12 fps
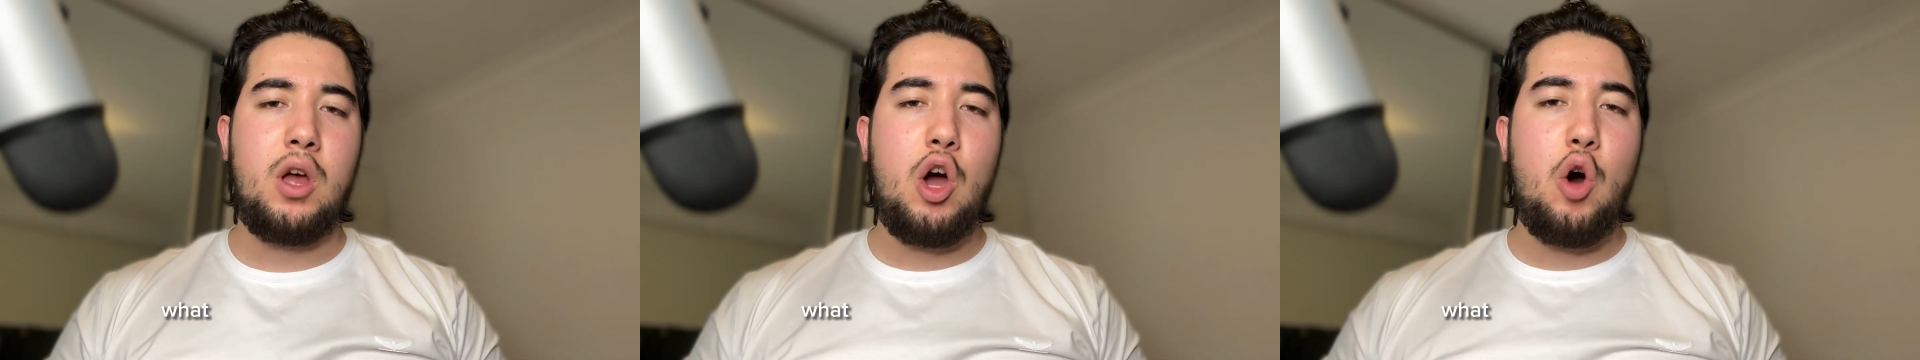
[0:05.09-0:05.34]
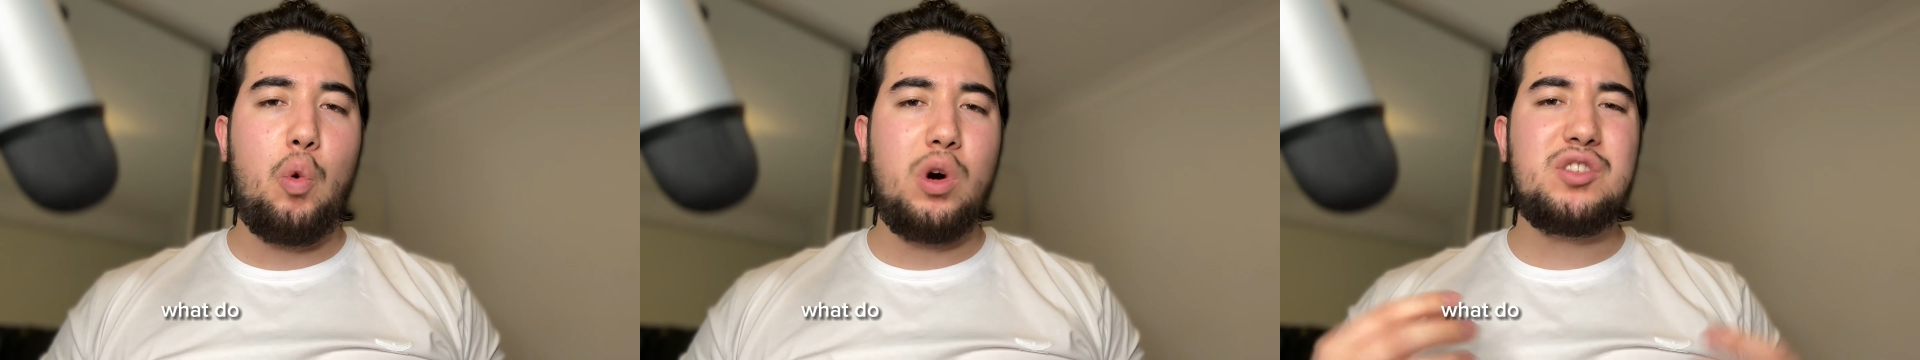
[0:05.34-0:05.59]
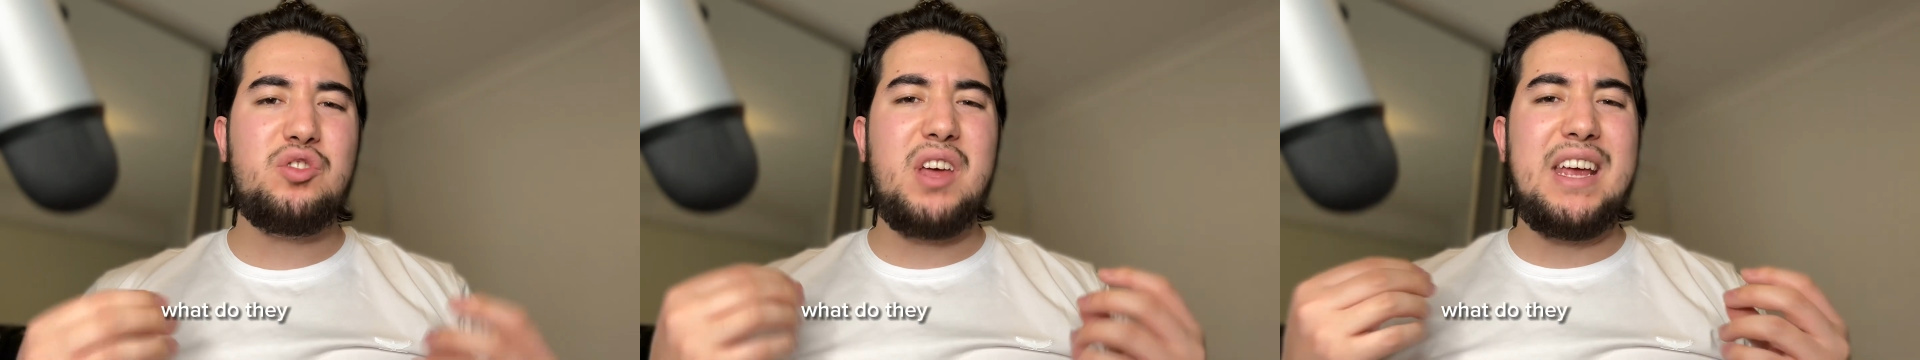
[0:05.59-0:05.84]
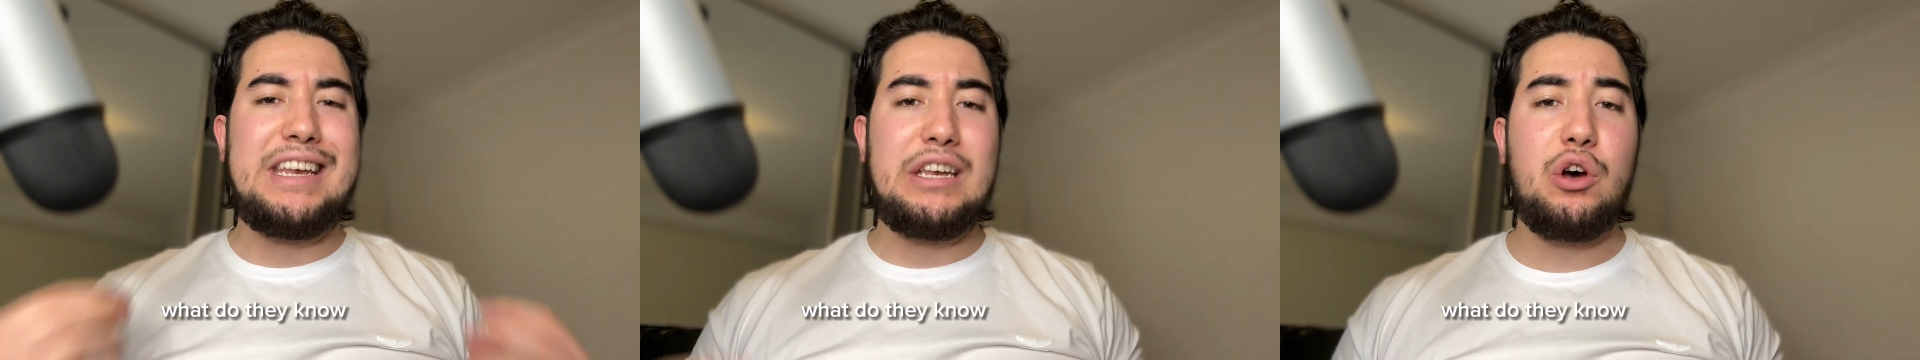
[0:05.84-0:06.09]
What do they
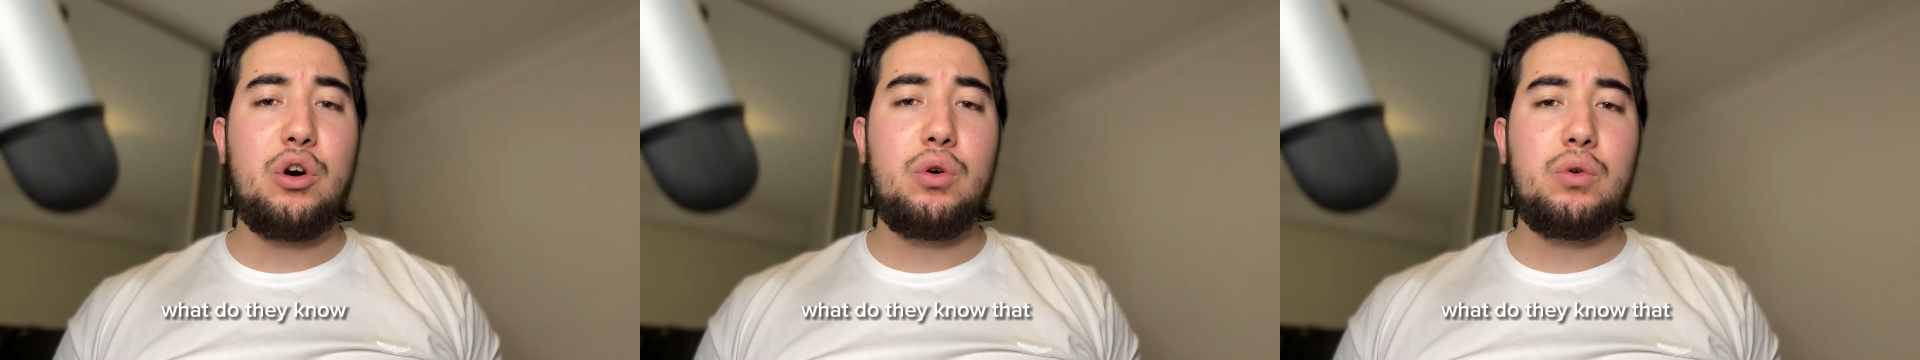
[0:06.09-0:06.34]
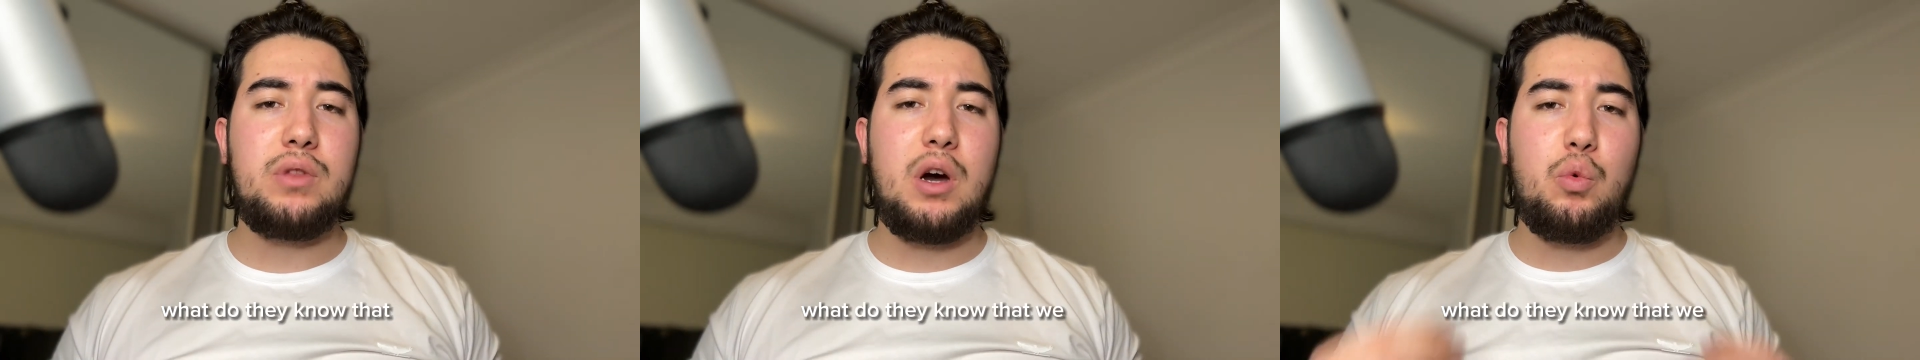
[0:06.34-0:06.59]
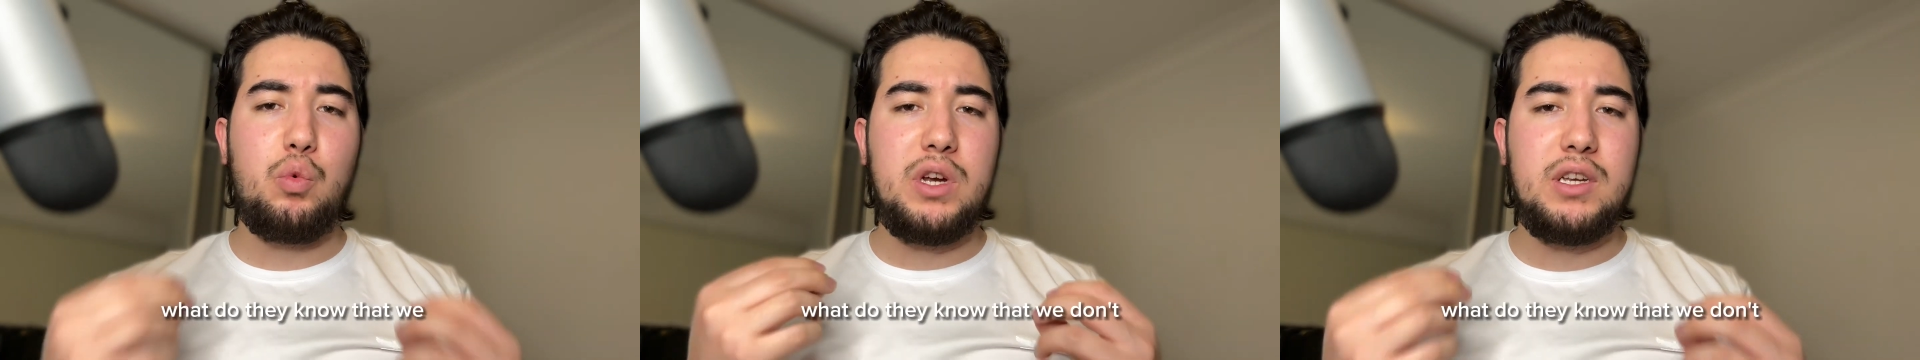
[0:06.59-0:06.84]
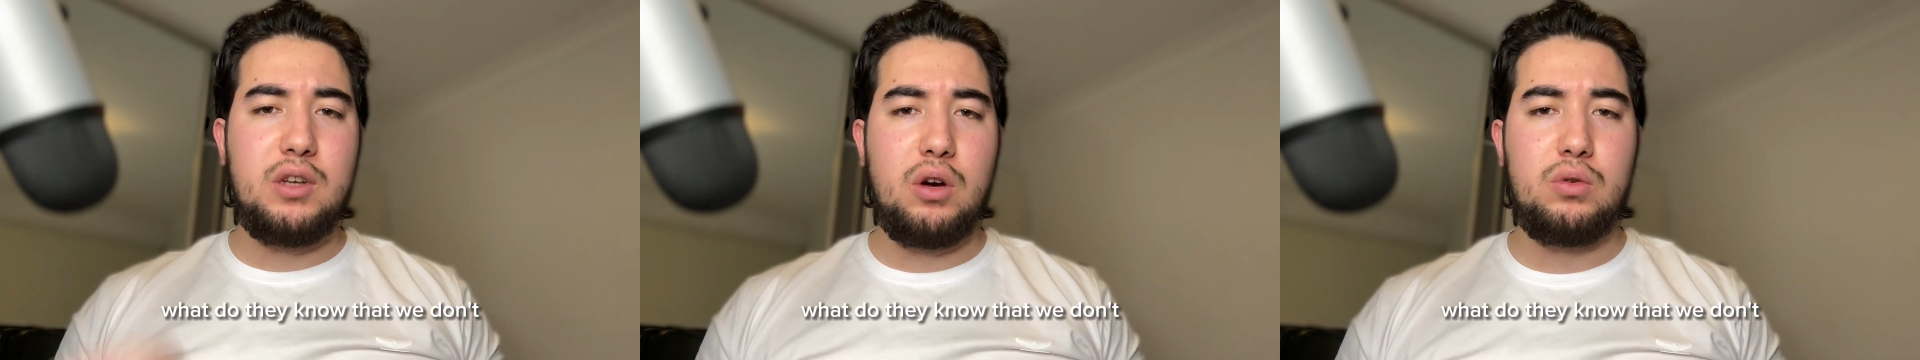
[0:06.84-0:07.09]
know that we
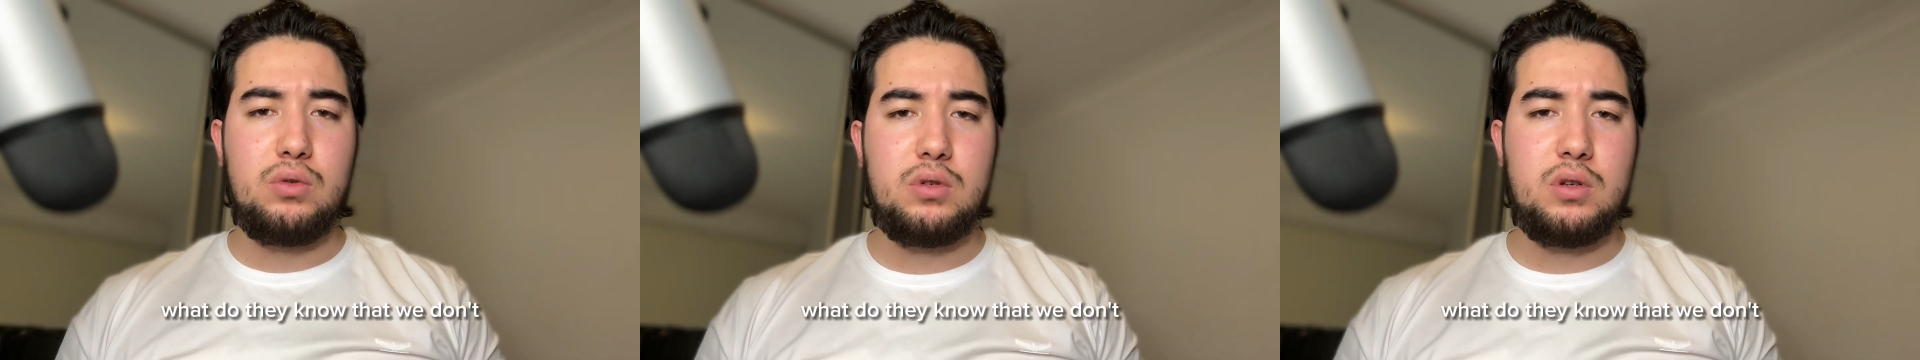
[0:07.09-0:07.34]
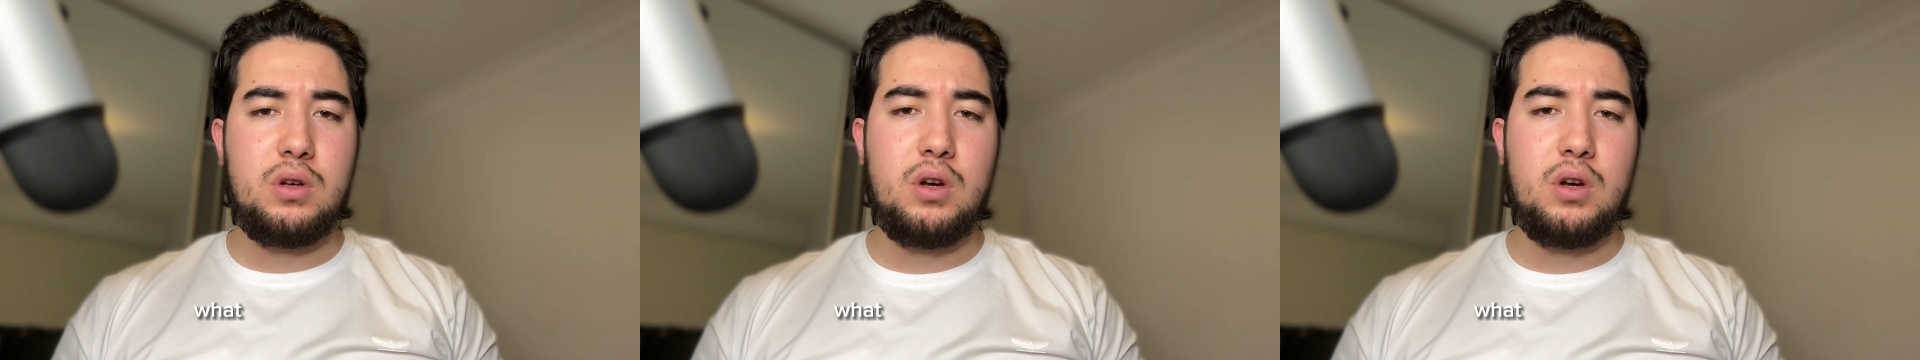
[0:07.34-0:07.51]
don't?